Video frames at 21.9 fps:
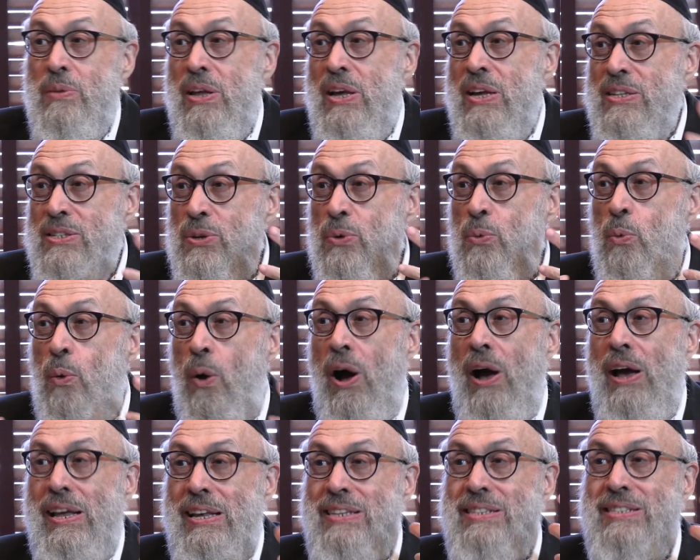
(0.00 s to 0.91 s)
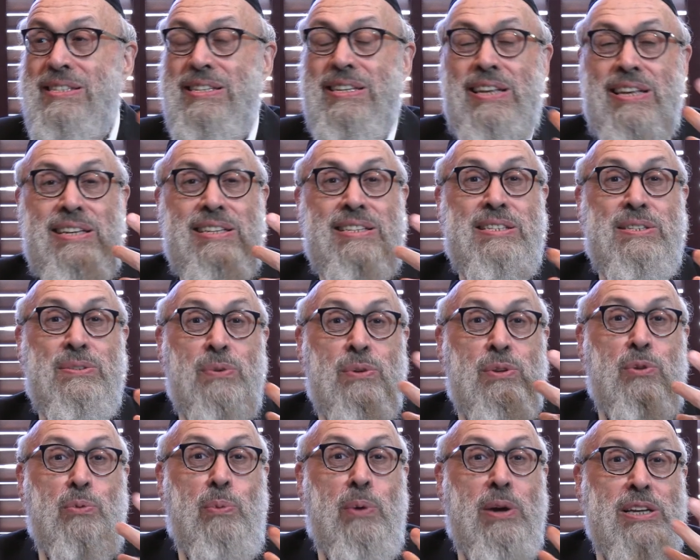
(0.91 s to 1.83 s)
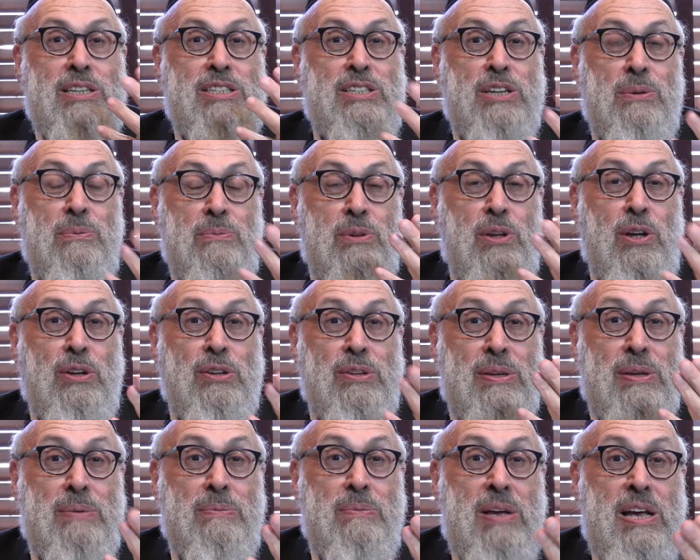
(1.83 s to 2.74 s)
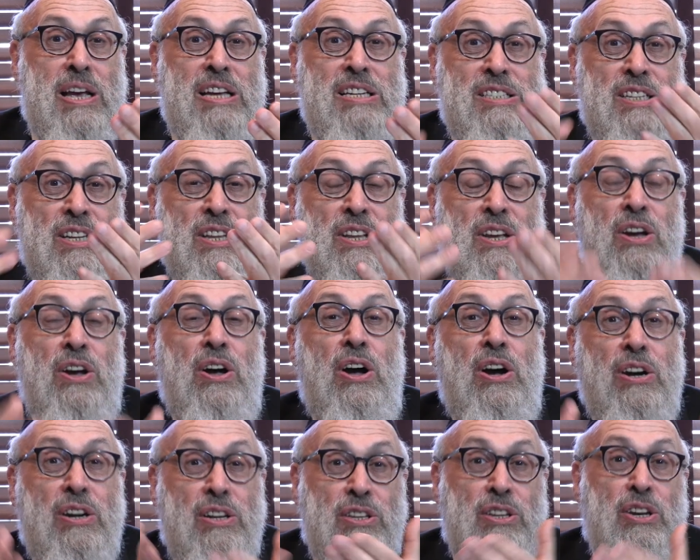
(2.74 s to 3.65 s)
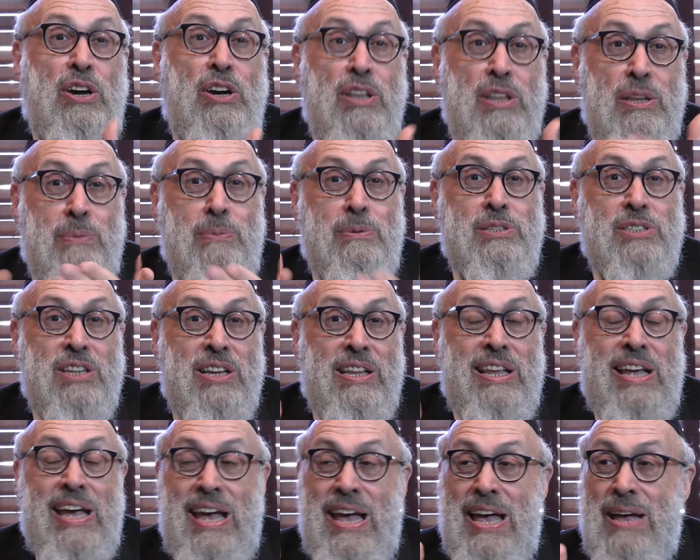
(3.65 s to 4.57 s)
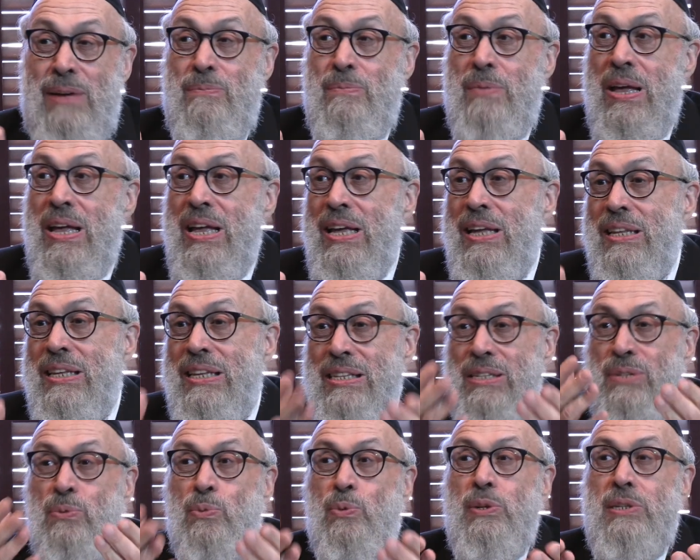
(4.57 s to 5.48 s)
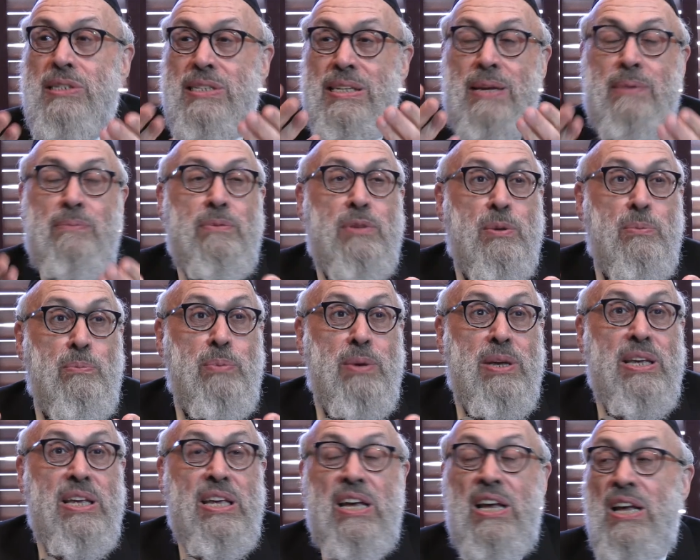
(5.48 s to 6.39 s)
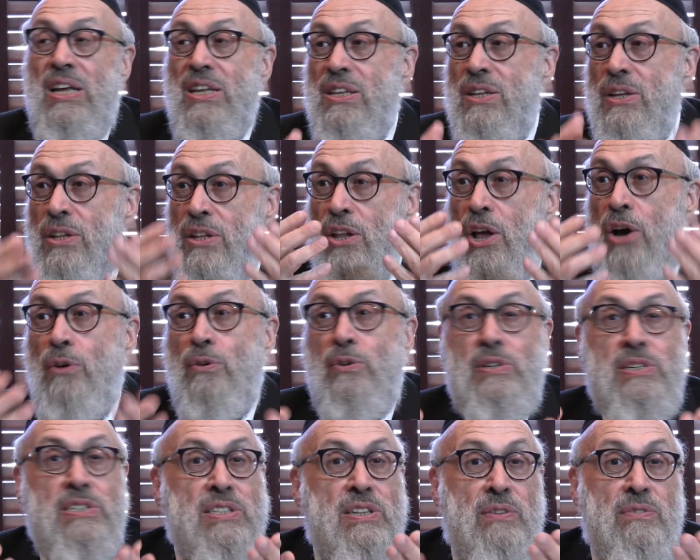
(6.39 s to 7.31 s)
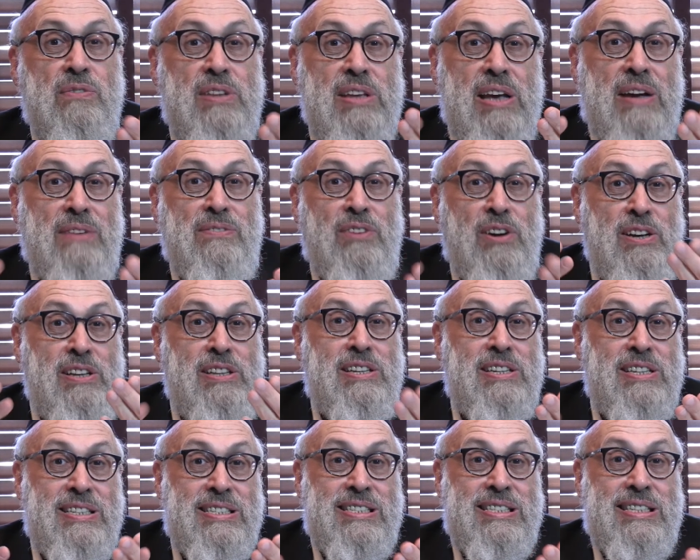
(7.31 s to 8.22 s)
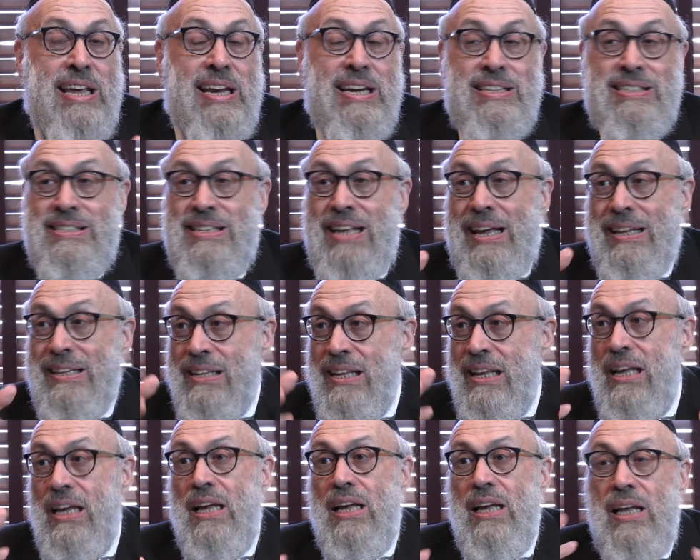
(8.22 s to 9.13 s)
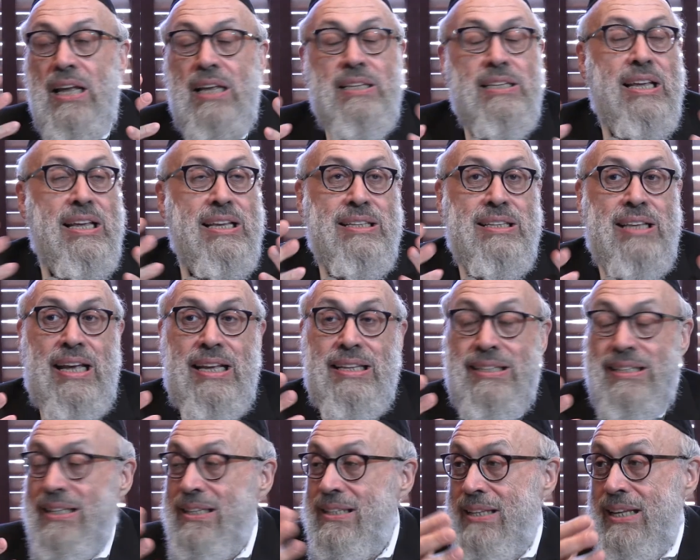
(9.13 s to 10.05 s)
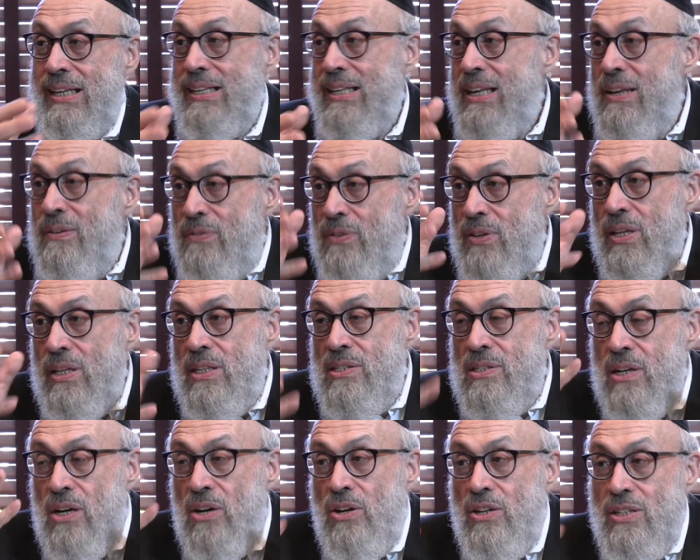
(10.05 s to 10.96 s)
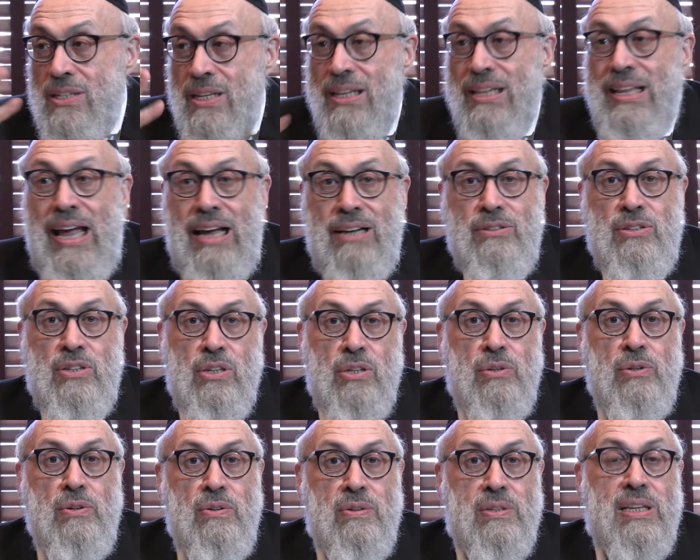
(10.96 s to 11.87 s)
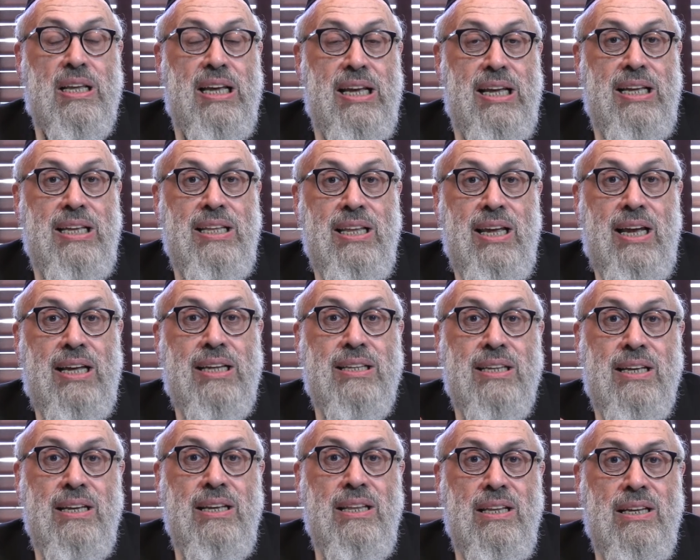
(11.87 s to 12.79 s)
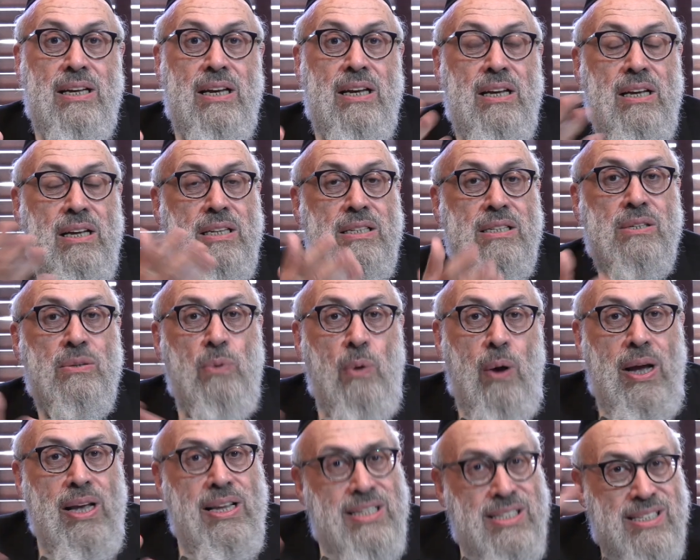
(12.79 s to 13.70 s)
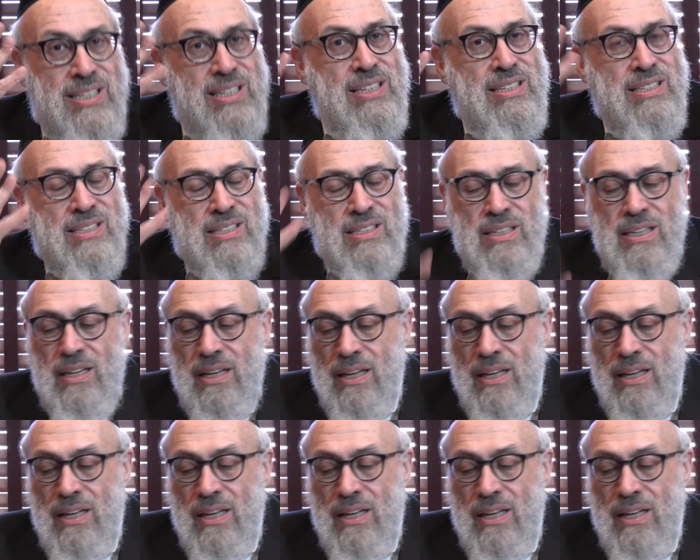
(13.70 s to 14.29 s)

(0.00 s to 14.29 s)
So why is this, what the Rebbeinu Shalom told him, Shalacha Gedolim Shalahem, this would seem to be the lowest of the avodas, that it's not, that even the Zor is allowed to do it. L'chatchila. So why is this?